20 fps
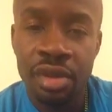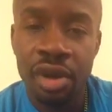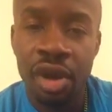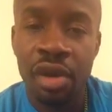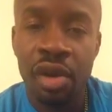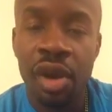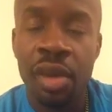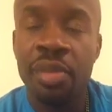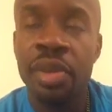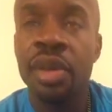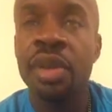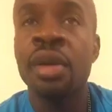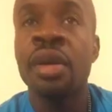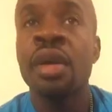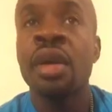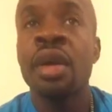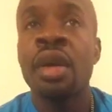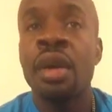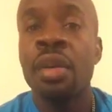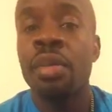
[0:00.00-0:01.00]
R.I.P.
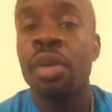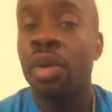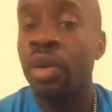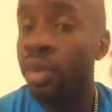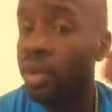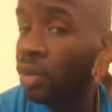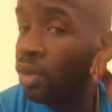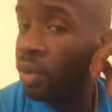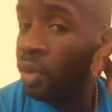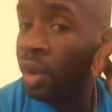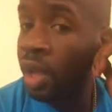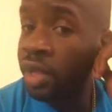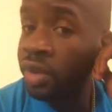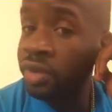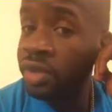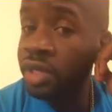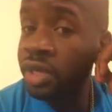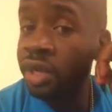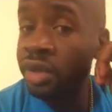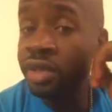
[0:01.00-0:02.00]
But while he
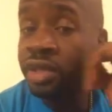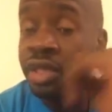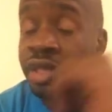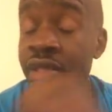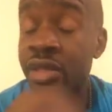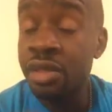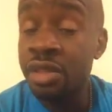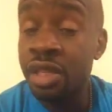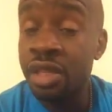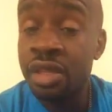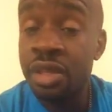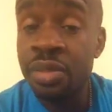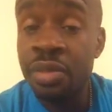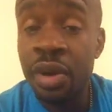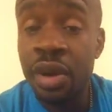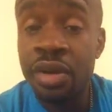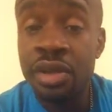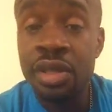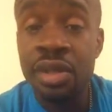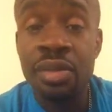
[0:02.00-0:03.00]
was here, he's just a
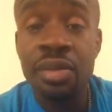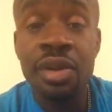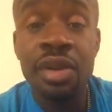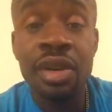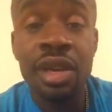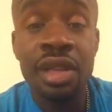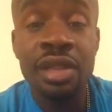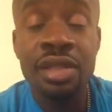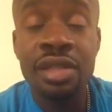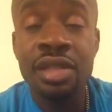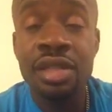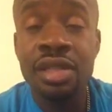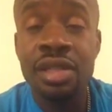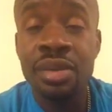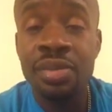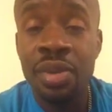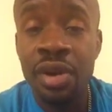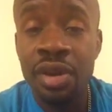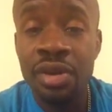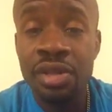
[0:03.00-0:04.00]
person. Bill Gates is just
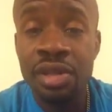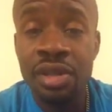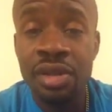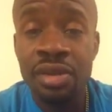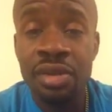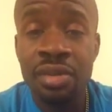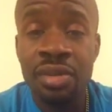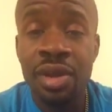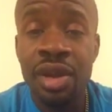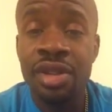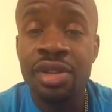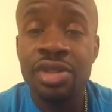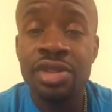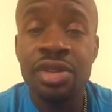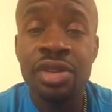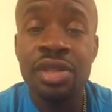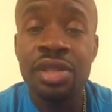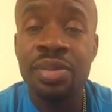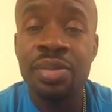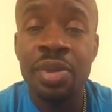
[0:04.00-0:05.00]
a person. Michael
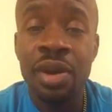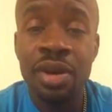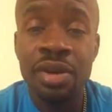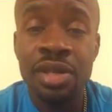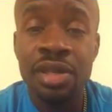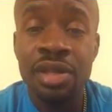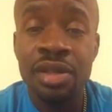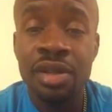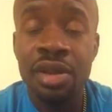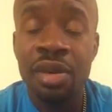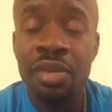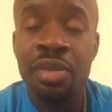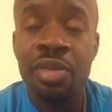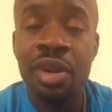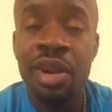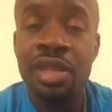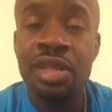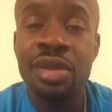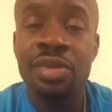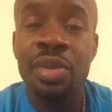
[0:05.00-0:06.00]
Jordan's a person. Kobe
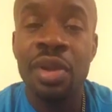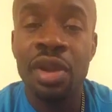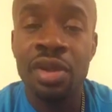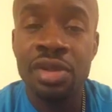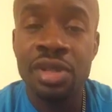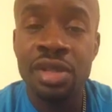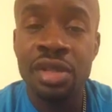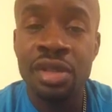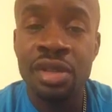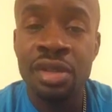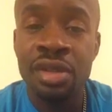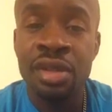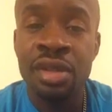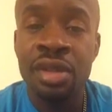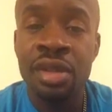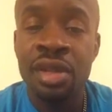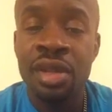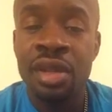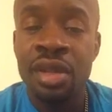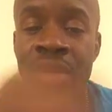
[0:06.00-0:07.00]
Bryant's a person.
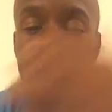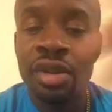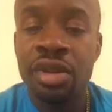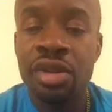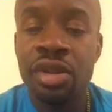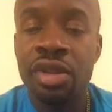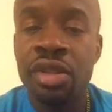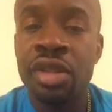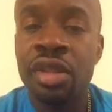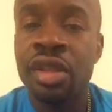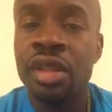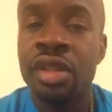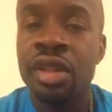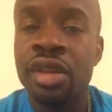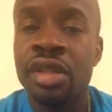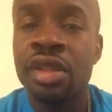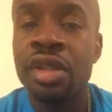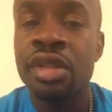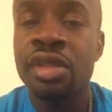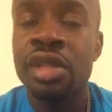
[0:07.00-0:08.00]

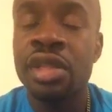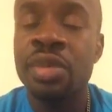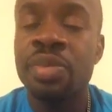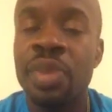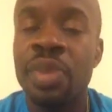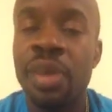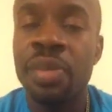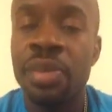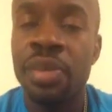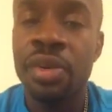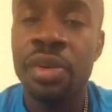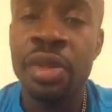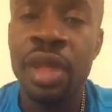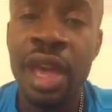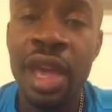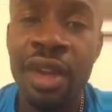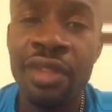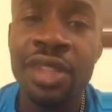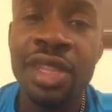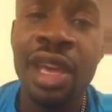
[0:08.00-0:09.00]
They're just people. They
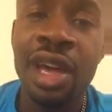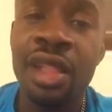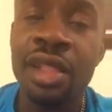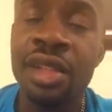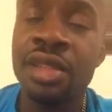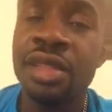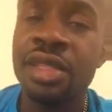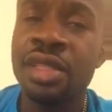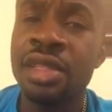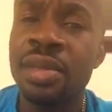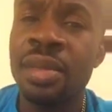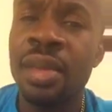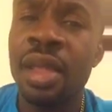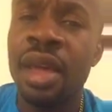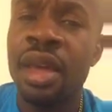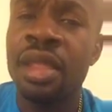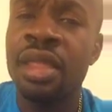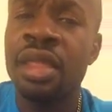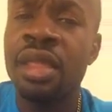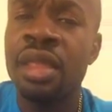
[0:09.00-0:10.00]
have talents,
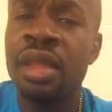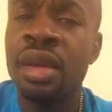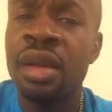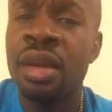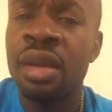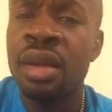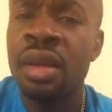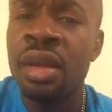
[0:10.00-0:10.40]
and